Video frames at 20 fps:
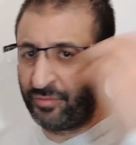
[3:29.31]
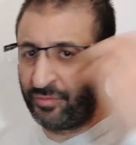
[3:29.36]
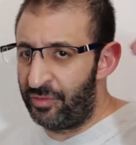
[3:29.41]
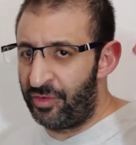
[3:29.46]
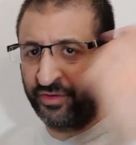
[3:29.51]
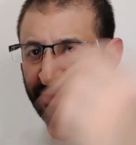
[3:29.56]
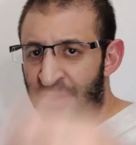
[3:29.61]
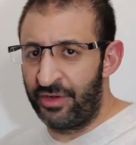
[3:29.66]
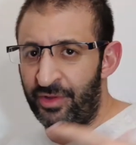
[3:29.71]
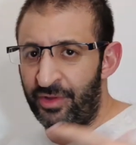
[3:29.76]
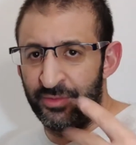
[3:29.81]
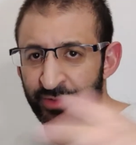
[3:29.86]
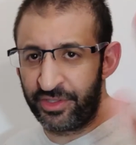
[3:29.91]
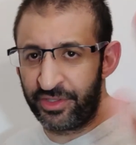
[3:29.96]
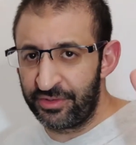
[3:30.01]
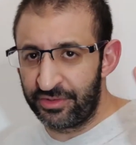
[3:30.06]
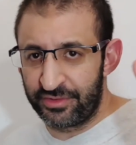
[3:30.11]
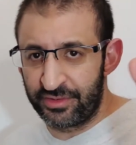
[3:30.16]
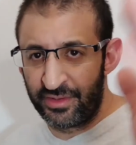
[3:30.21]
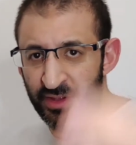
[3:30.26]
I have more
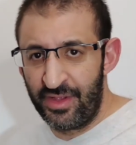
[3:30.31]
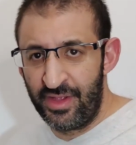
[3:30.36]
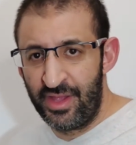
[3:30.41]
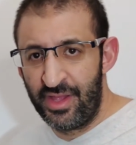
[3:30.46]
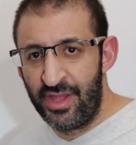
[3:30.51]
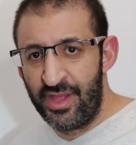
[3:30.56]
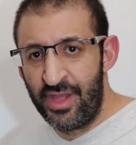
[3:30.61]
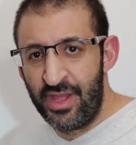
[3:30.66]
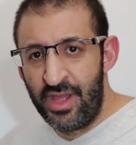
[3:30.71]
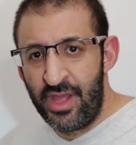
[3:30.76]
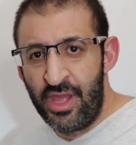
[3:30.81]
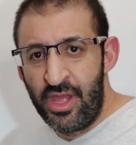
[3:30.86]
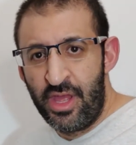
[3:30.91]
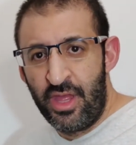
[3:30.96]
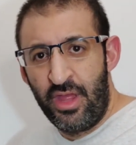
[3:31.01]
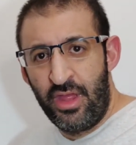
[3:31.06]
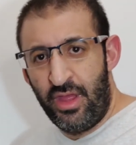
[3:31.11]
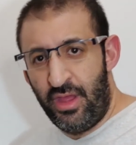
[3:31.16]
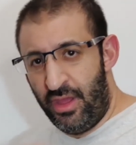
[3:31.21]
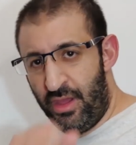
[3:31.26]
than one method.
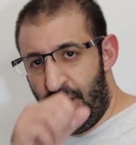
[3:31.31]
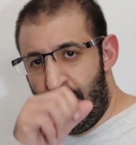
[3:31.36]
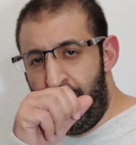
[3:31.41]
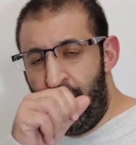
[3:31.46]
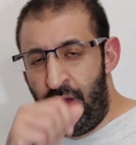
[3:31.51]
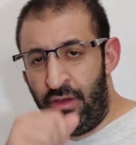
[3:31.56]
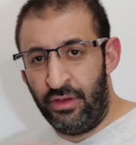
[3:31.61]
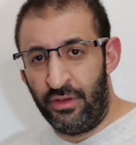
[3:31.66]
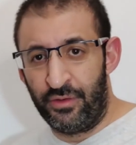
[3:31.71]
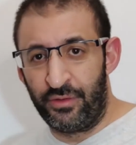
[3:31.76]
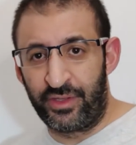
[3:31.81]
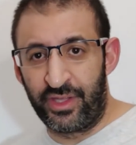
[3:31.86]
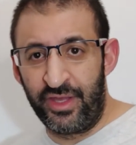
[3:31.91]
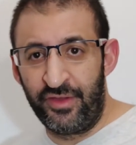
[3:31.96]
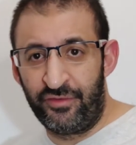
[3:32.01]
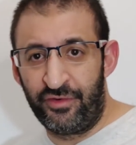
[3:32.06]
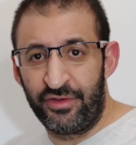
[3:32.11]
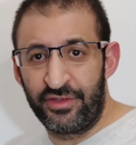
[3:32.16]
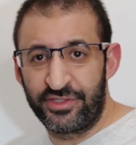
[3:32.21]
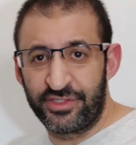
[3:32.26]

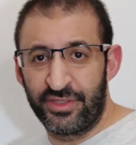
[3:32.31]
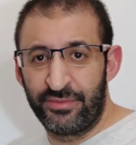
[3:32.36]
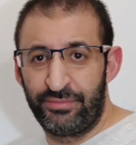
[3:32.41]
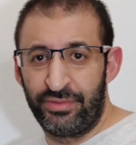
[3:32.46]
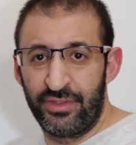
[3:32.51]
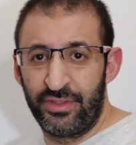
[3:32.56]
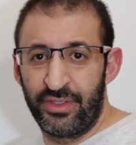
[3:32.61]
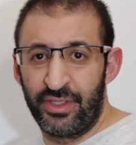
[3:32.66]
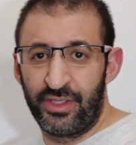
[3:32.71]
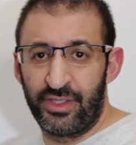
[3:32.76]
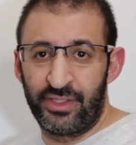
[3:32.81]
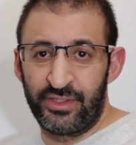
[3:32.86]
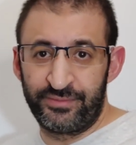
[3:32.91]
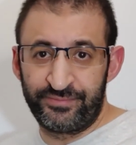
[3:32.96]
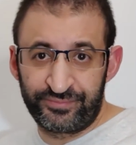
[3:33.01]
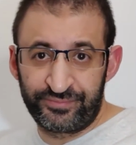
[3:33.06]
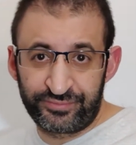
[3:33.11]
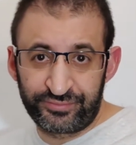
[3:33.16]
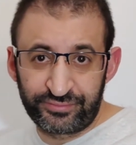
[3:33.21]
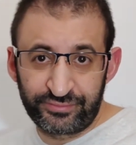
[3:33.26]
Okay, for
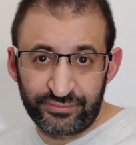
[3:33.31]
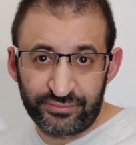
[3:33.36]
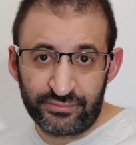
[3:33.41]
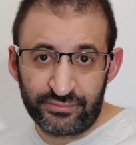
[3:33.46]
example,